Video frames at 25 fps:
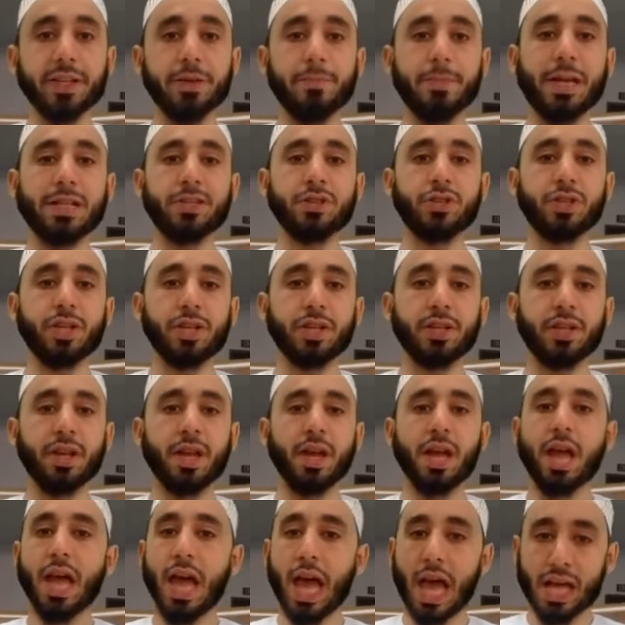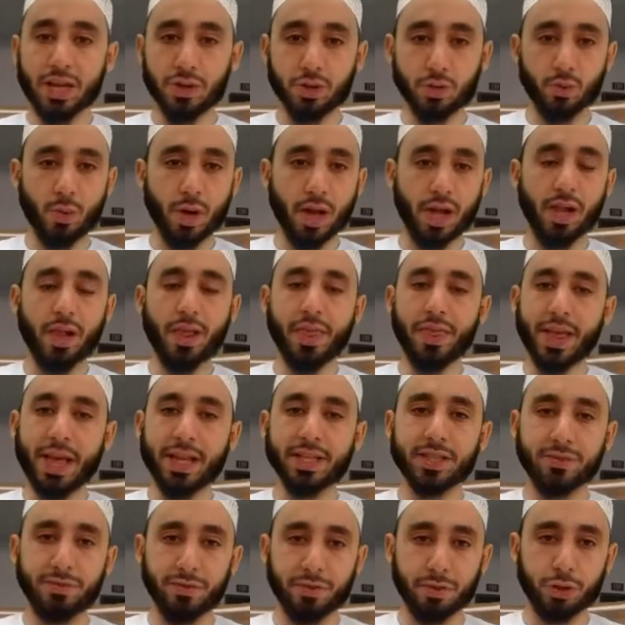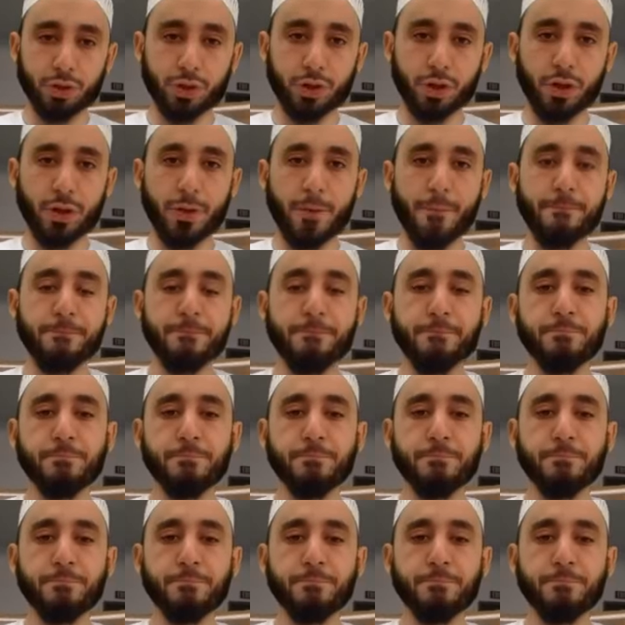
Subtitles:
mentioned as well. That's for sure.